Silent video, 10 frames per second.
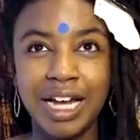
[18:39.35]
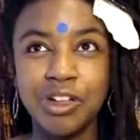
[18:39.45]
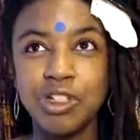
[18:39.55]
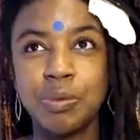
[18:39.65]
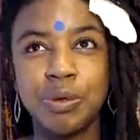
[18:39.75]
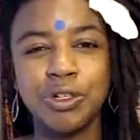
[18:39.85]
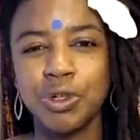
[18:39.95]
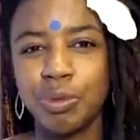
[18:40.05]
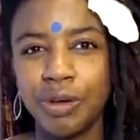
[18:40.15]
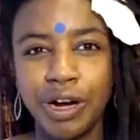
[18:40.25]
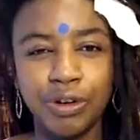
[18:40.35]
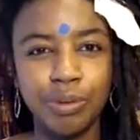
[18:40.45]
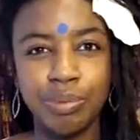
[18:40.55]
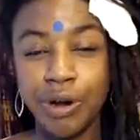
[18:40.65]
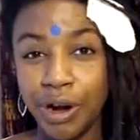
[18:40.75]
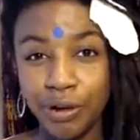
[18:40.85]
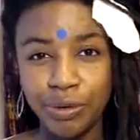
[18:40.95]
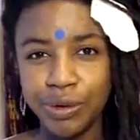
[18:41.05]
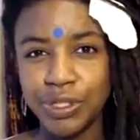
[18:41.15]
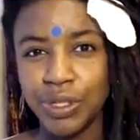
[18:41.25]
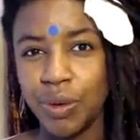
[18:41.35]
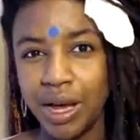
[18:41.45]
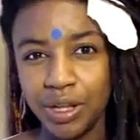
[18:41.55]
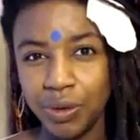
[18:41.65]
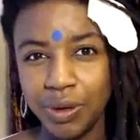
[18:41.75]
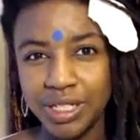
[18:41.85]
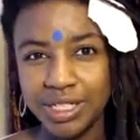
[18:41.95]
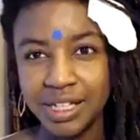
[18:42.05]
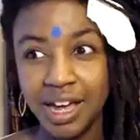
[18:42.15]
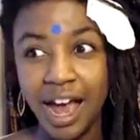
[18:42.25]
spiritual prayer who are so eloquent.